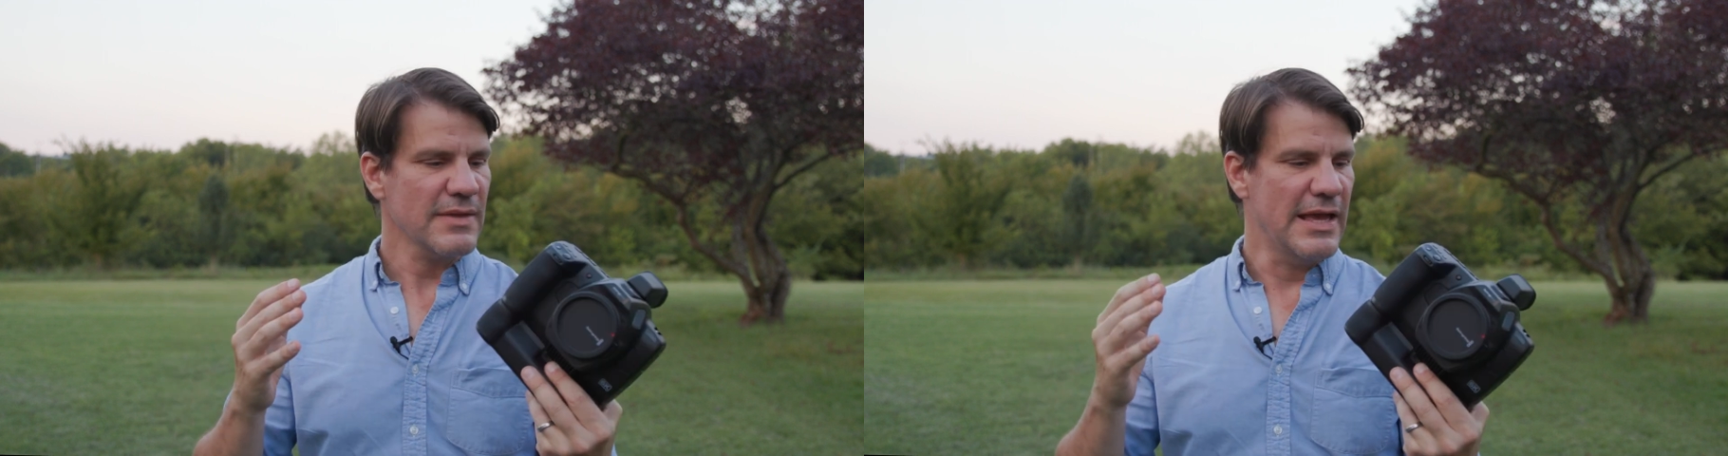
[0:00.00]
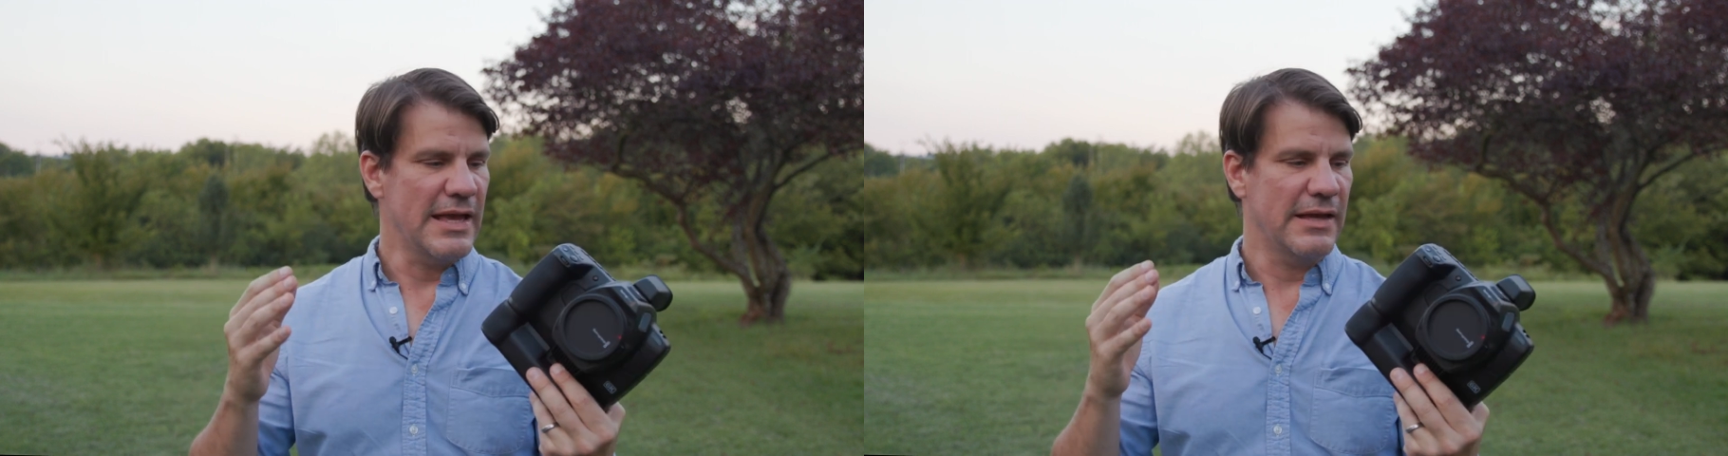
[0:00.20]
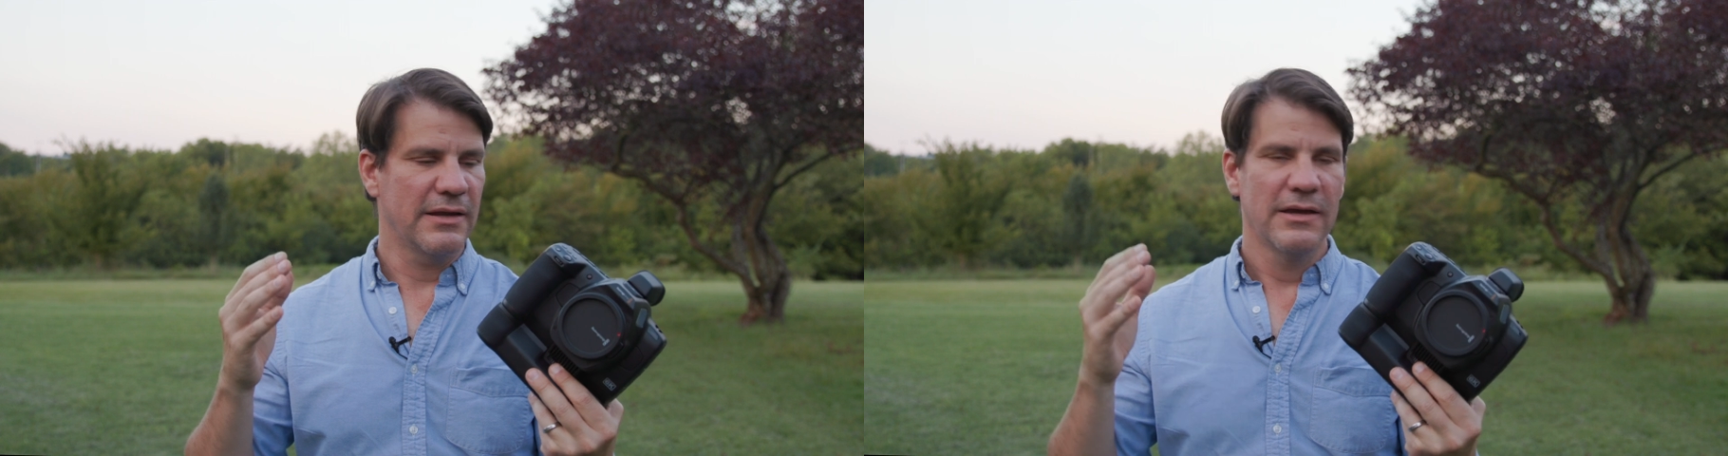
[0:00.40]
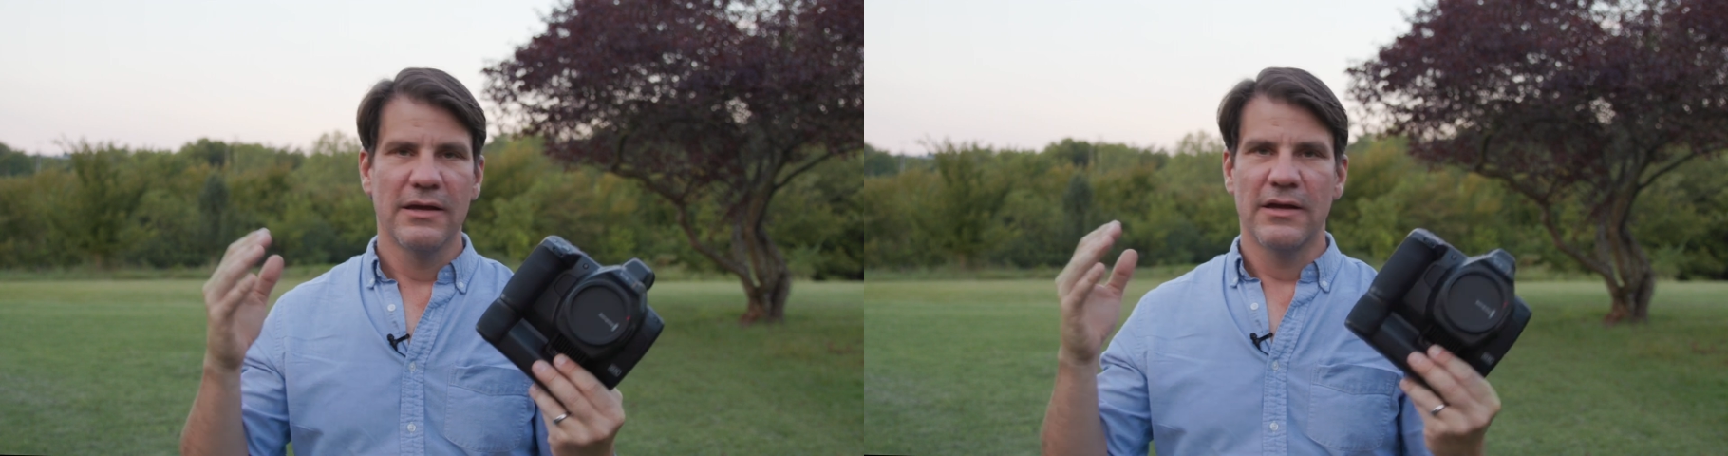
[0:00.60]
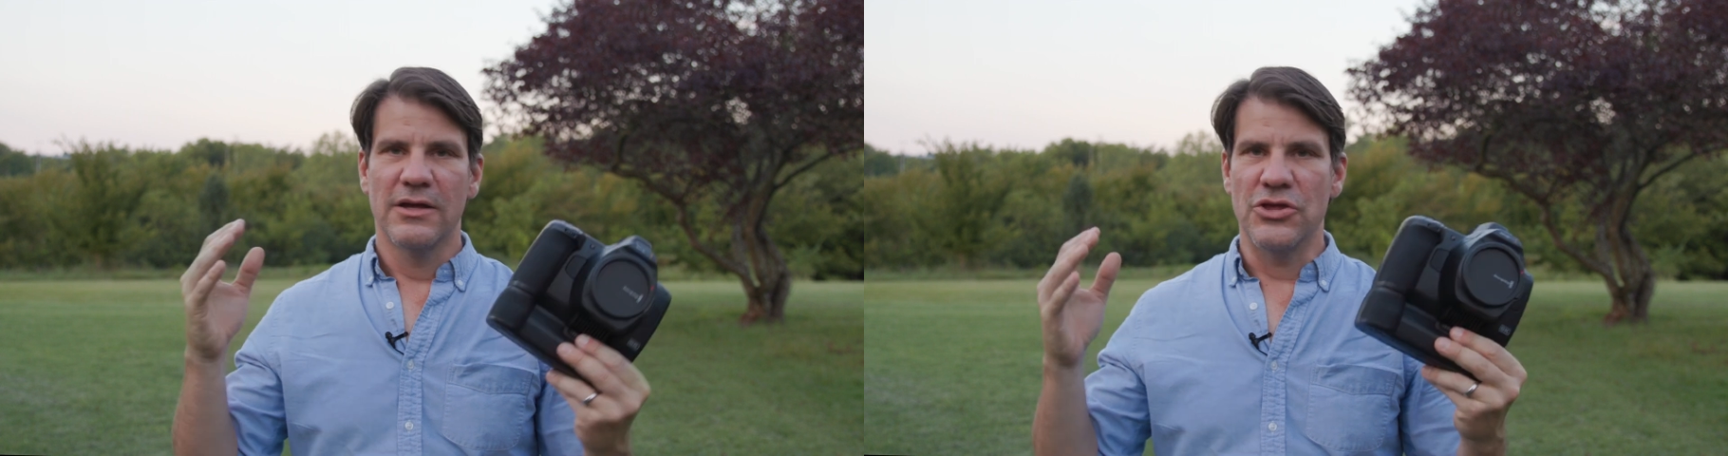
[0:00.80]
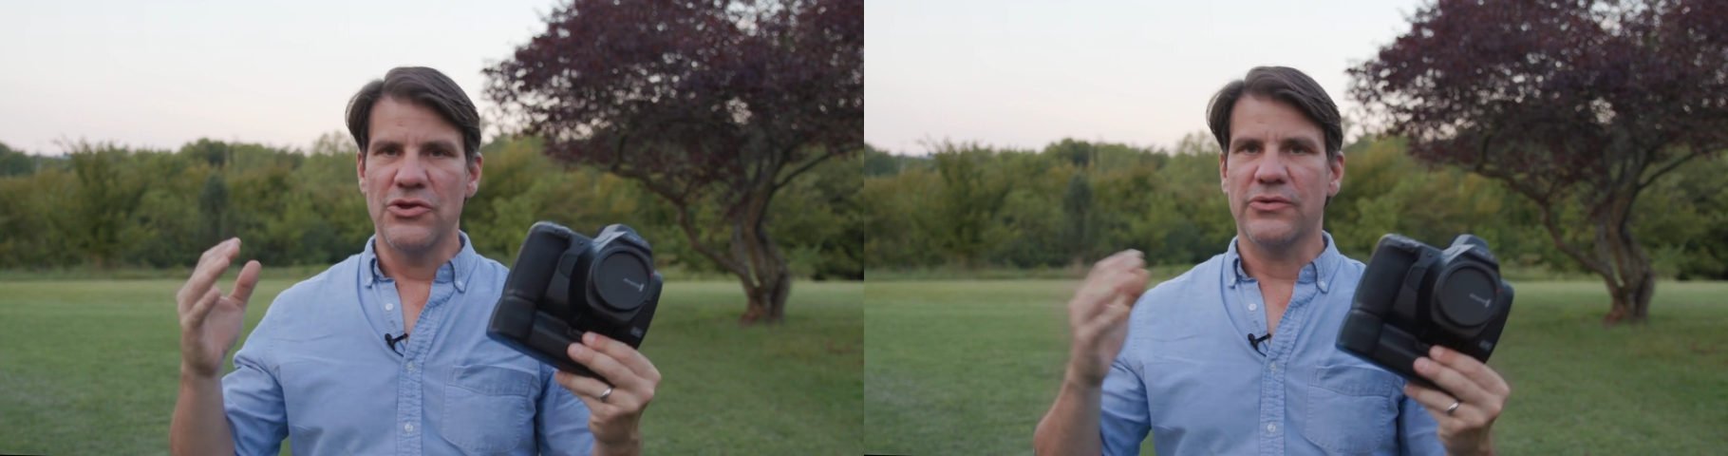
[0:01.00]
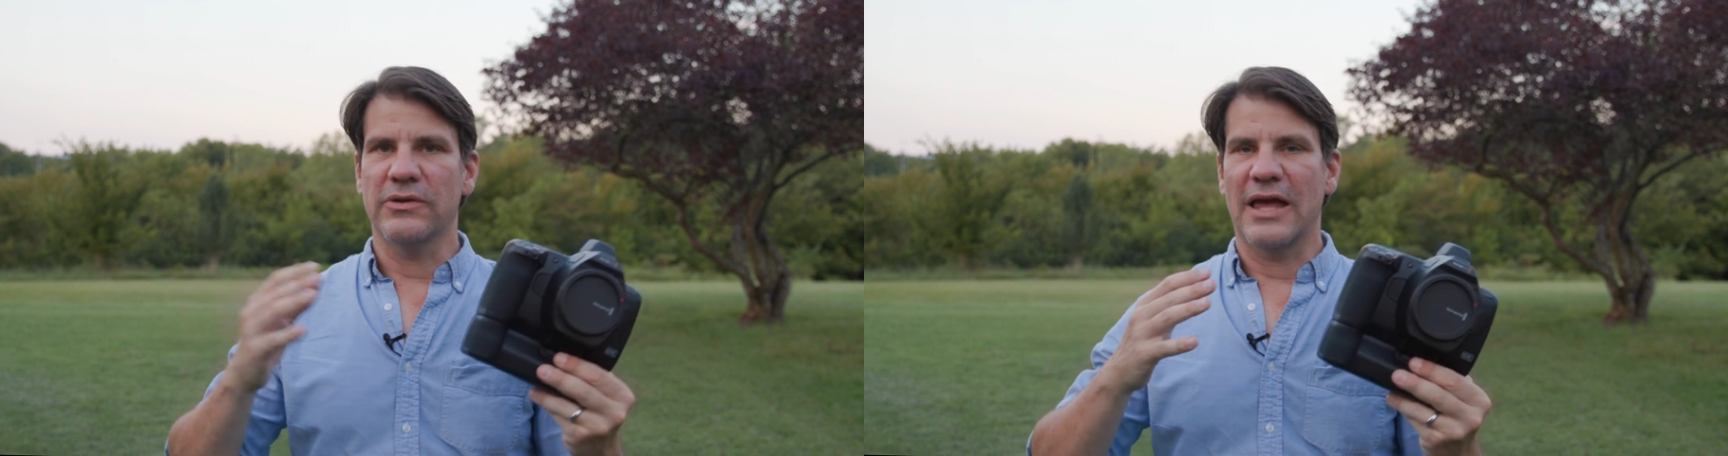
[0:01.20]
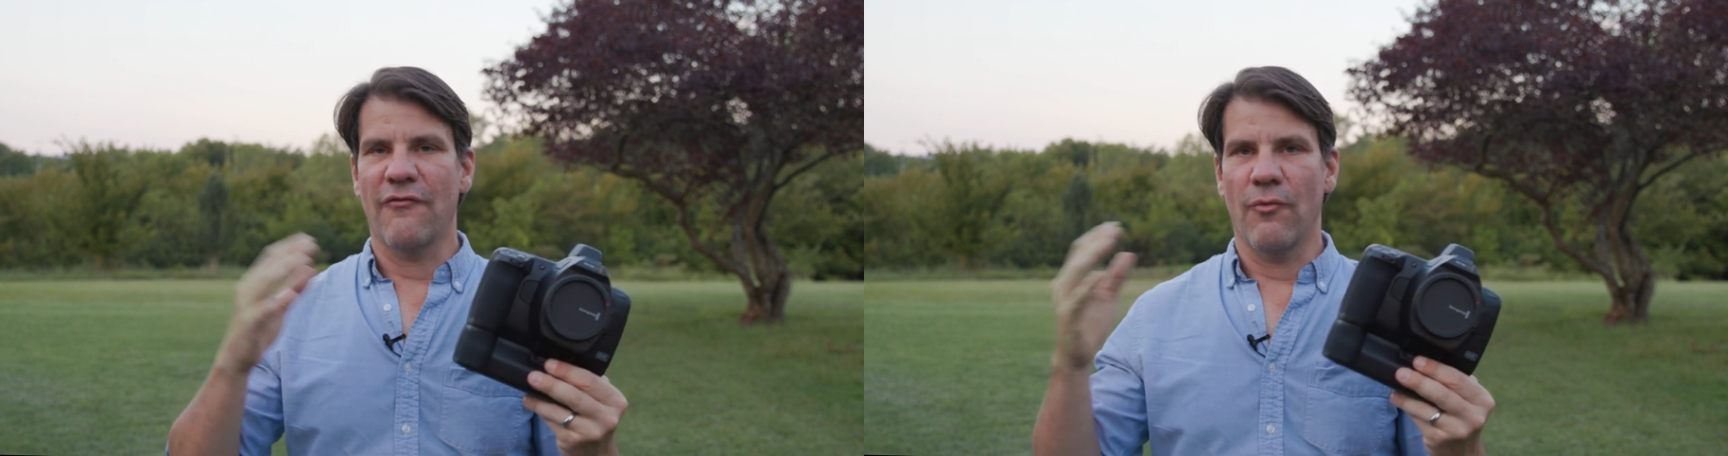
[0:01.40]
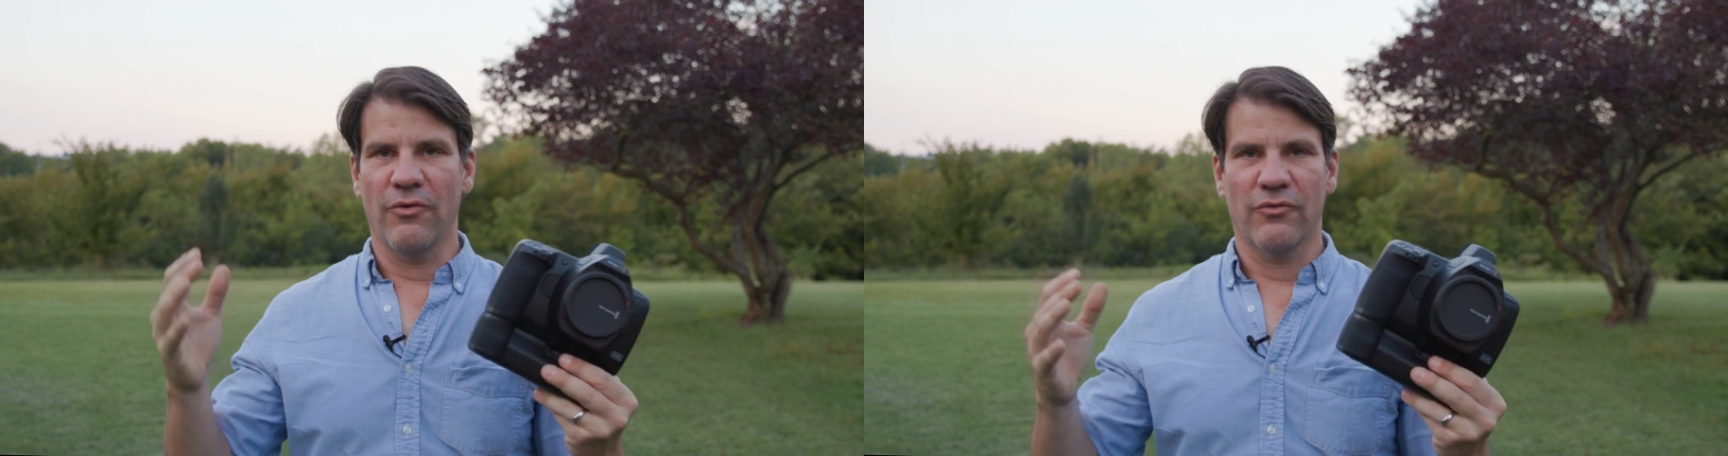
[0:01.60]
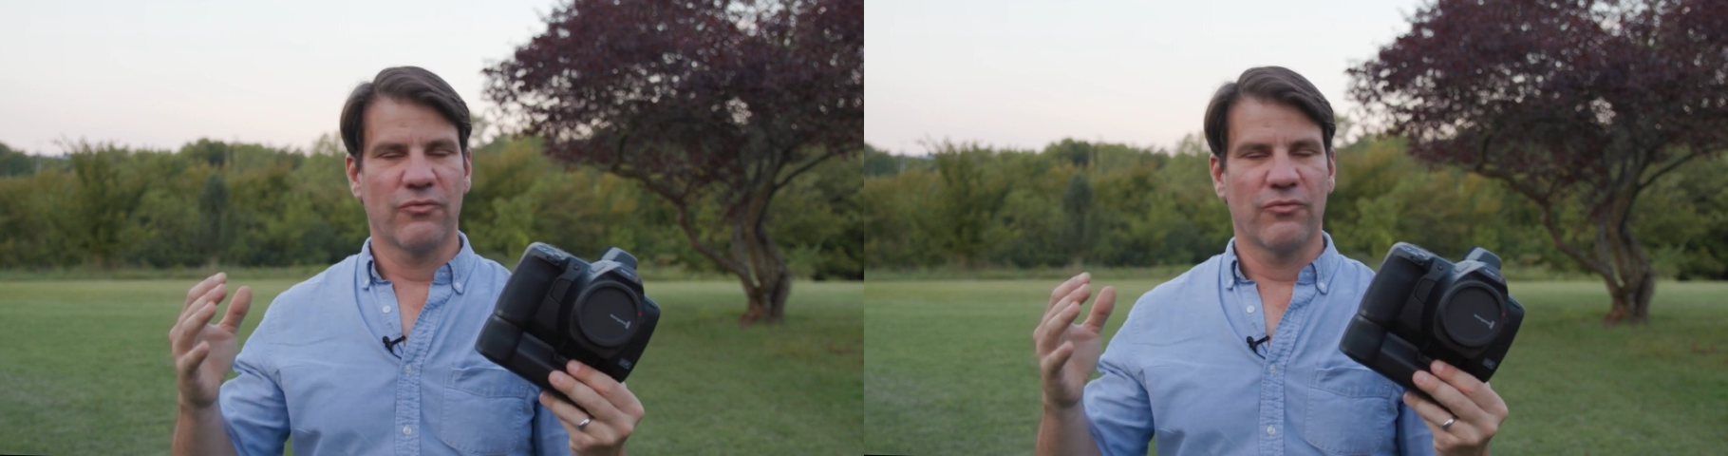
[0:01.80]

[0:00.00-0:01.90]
and you can have a